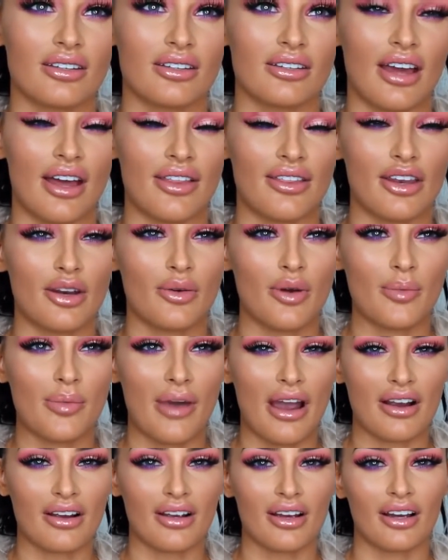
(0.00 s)
yeah, then I went
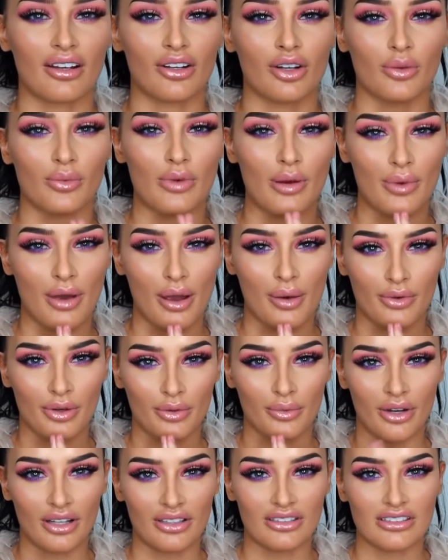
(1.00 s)
back and got my
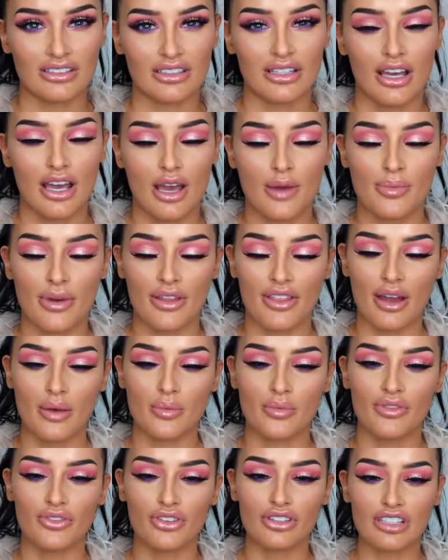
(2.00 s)
permanent ones. But
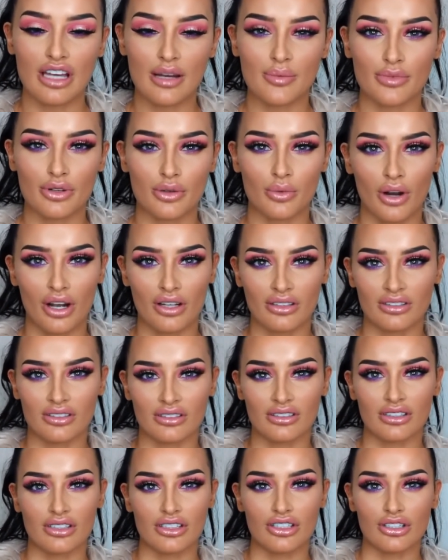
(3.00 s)
then with your temporary
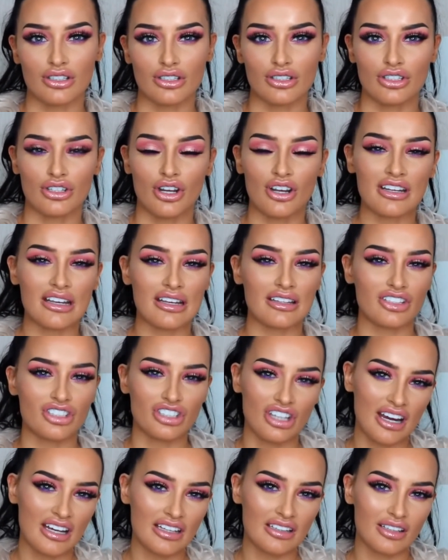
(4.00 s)
ones, you don't get the
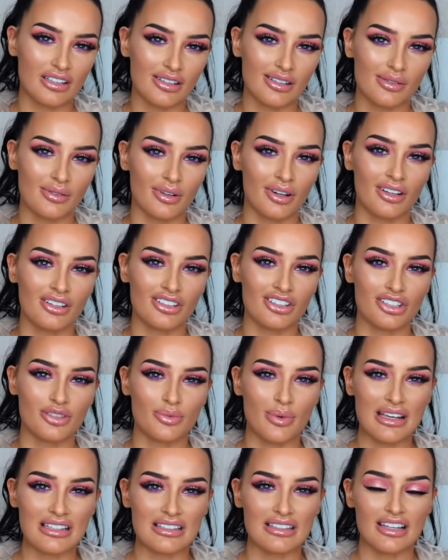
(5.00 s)
shade that you want. You
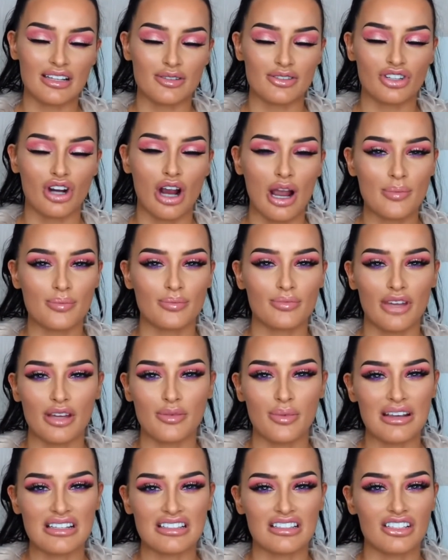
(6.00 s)
basically they
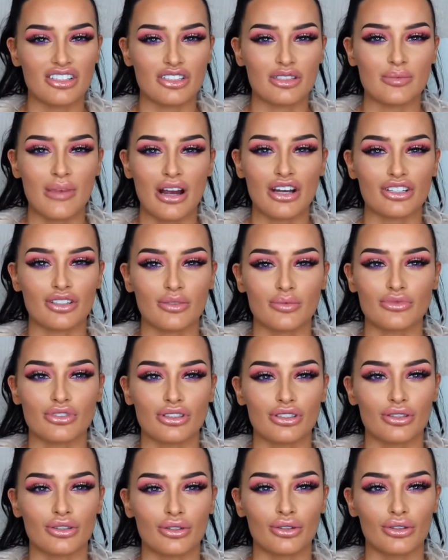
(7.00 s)
basically just match them
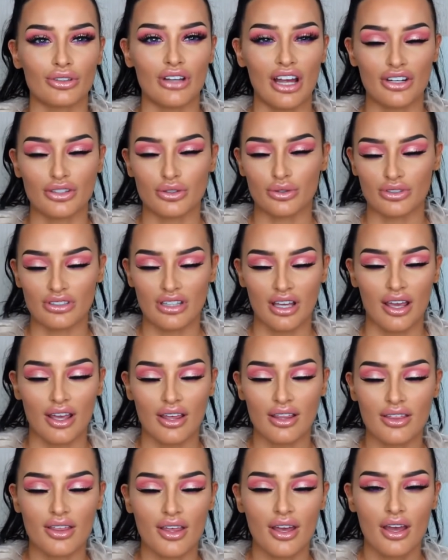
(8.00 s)
to your natural
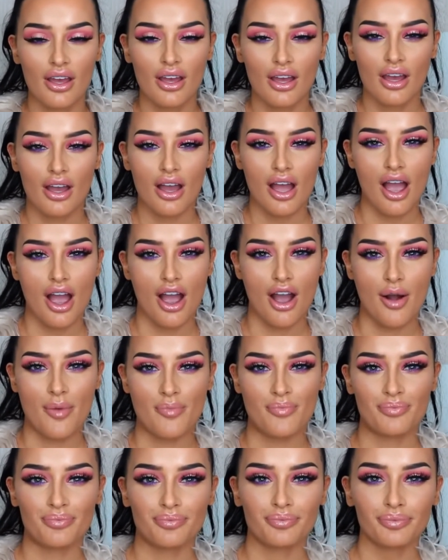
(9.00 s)
teeth,
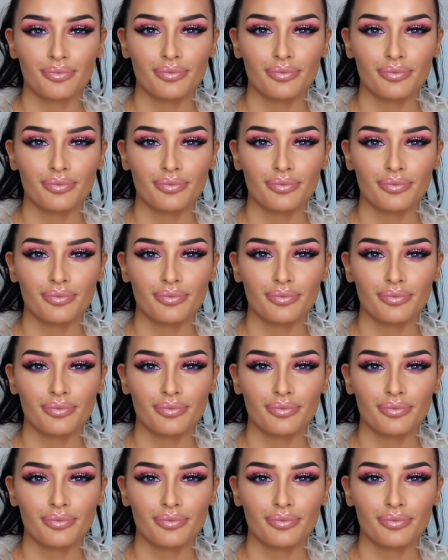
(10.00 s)
and